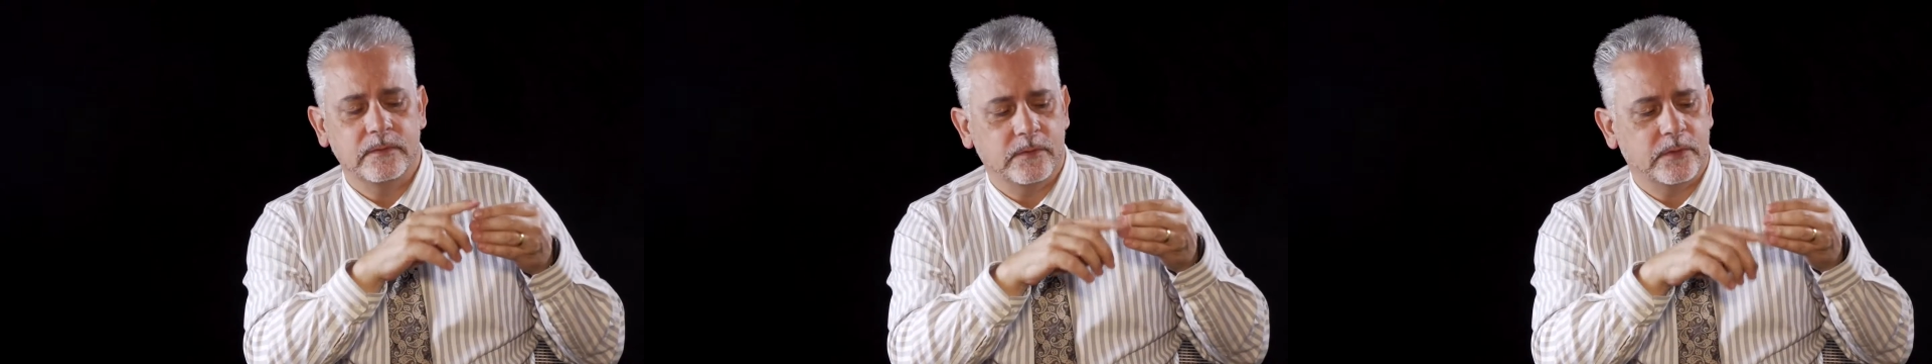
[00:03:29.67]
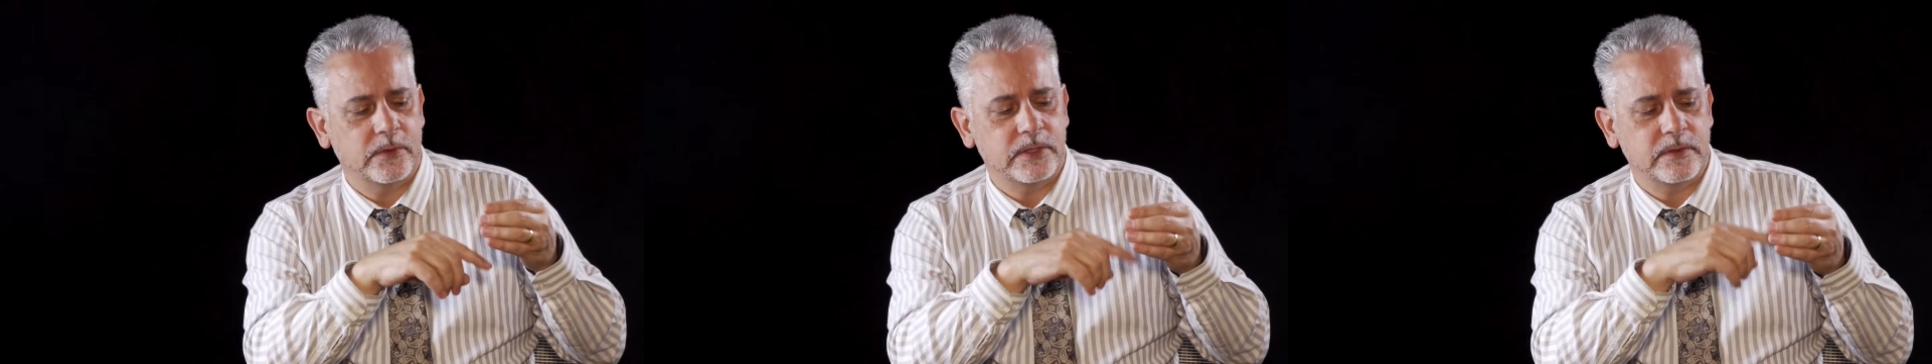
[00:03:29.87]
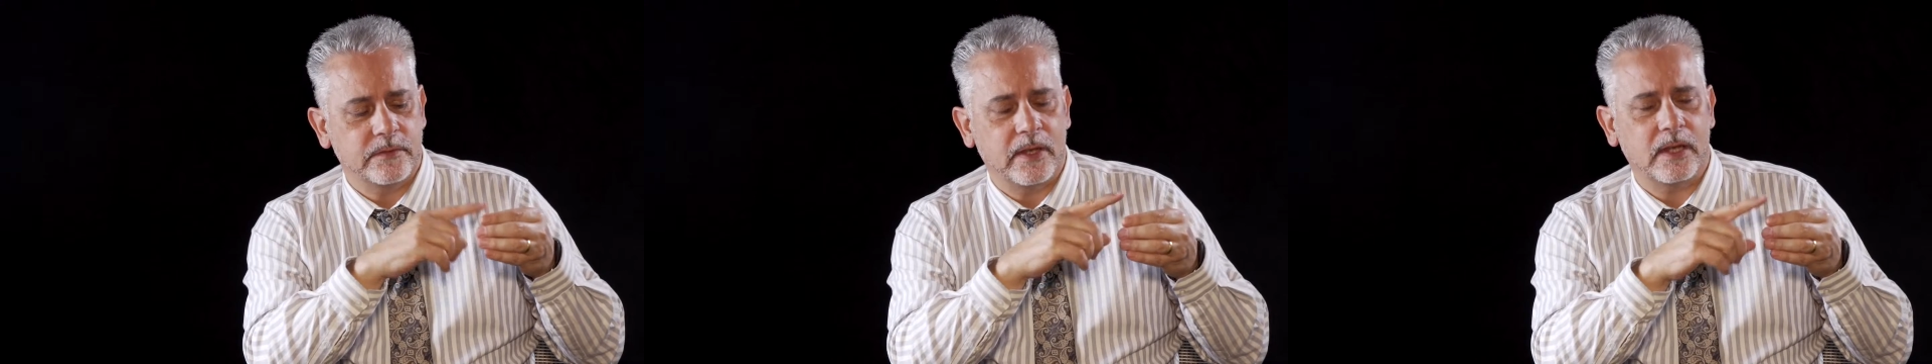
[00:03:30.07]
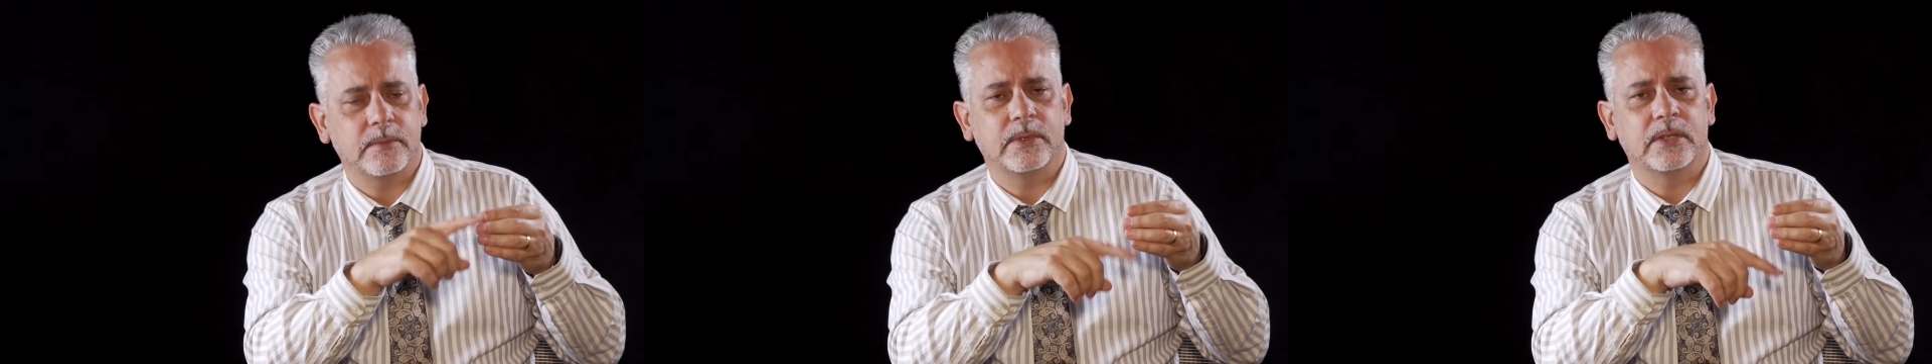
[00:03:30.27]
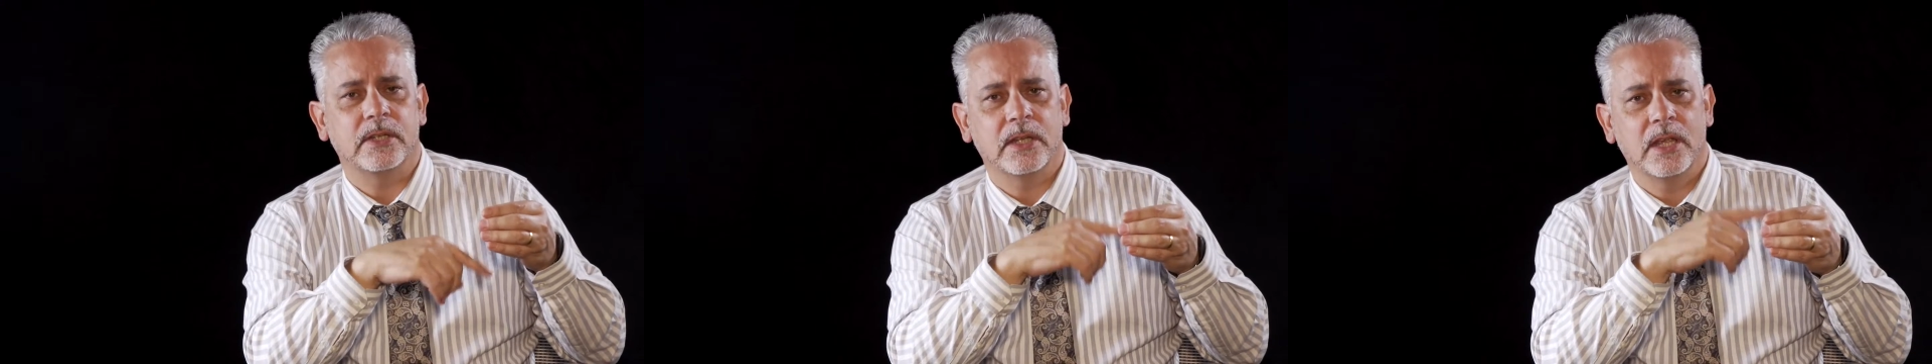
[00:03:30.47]
for
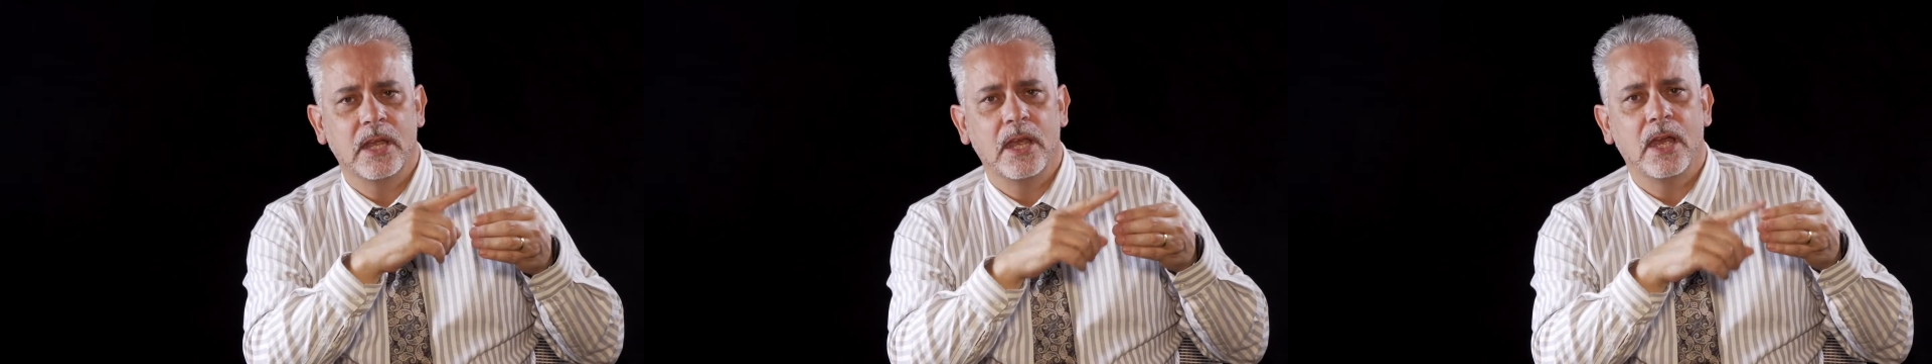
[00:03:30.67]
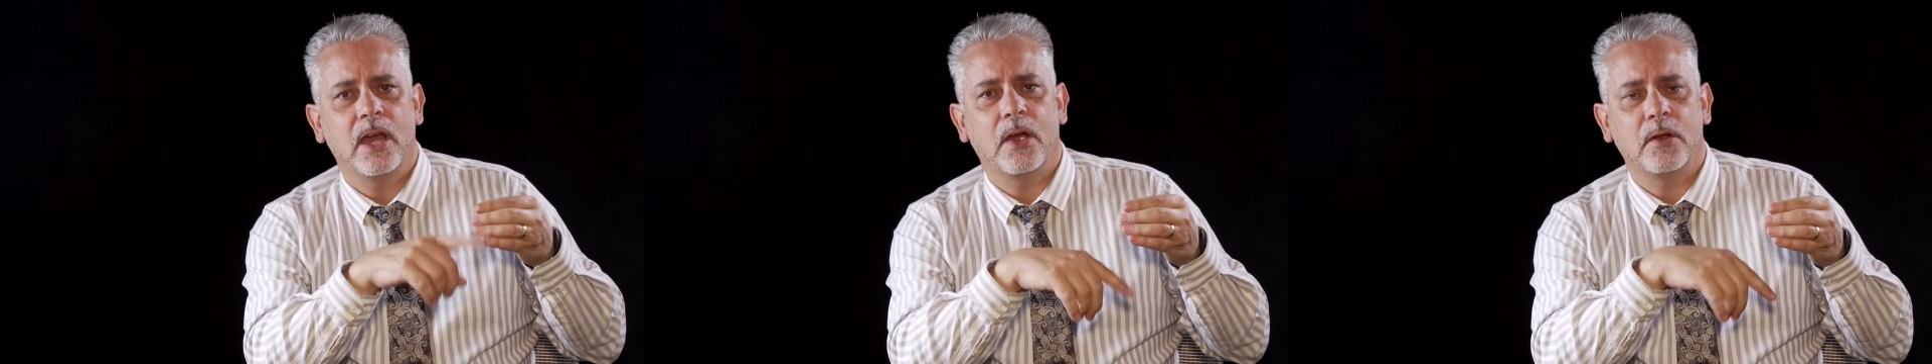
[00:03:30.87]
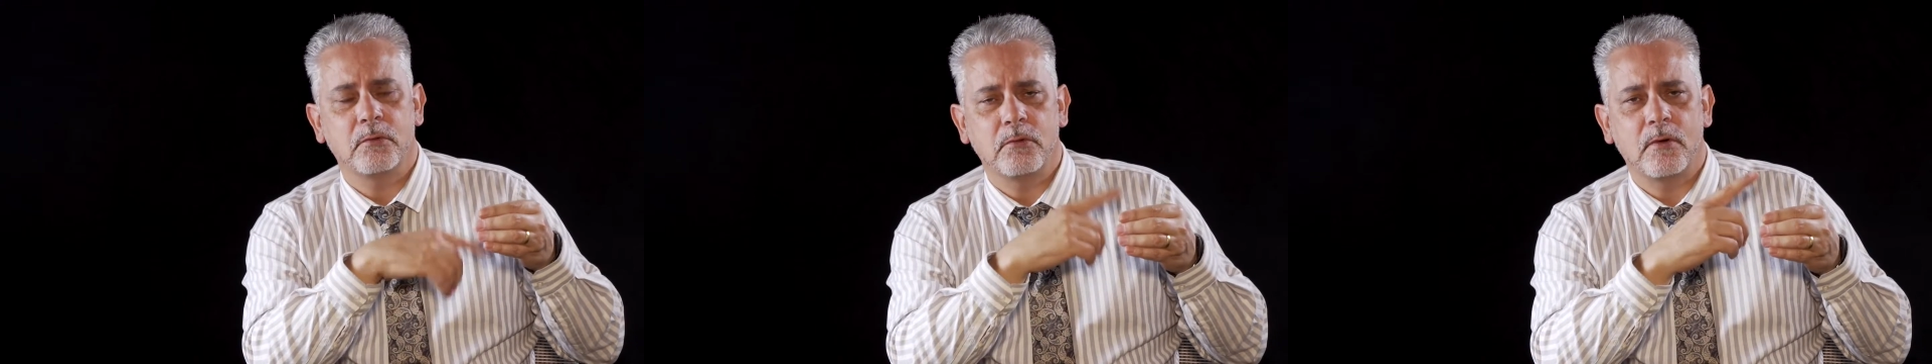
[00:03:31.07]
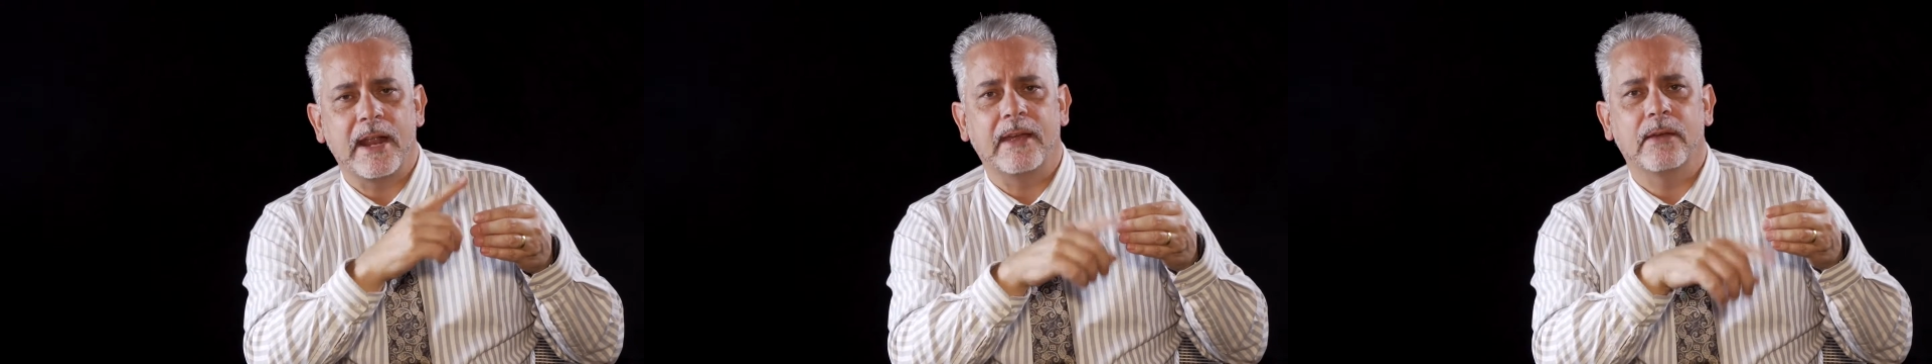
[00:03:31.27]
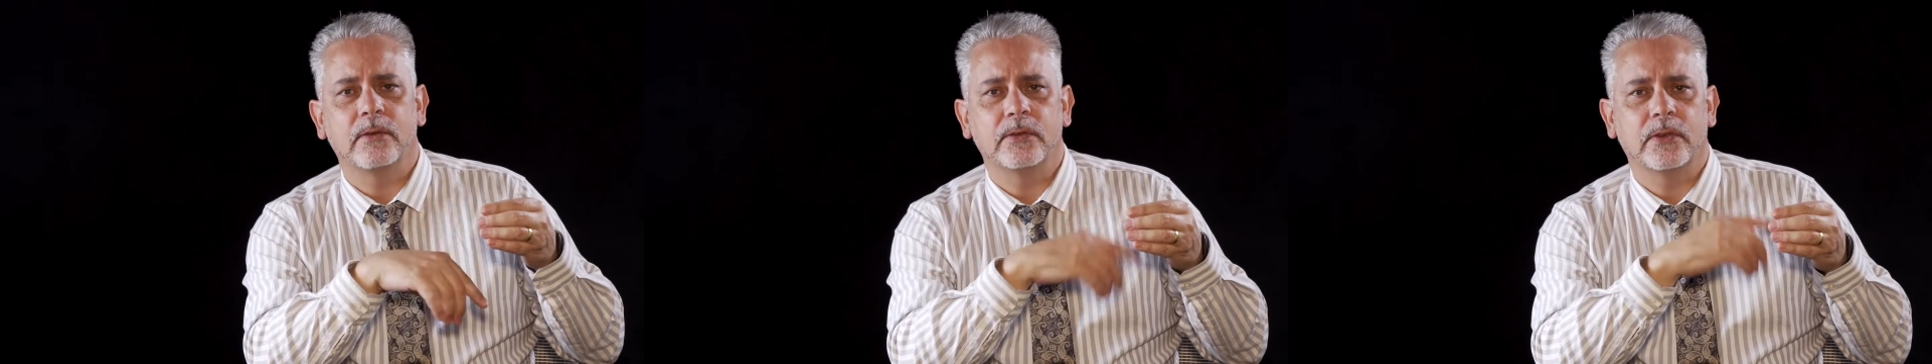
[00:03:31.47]
development
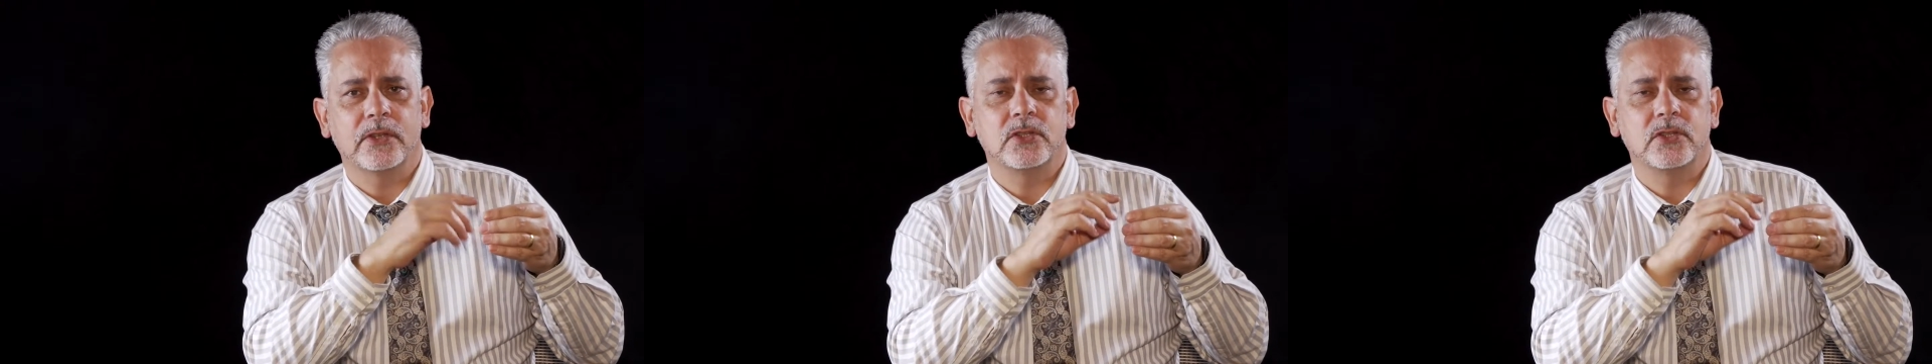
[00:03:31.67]
around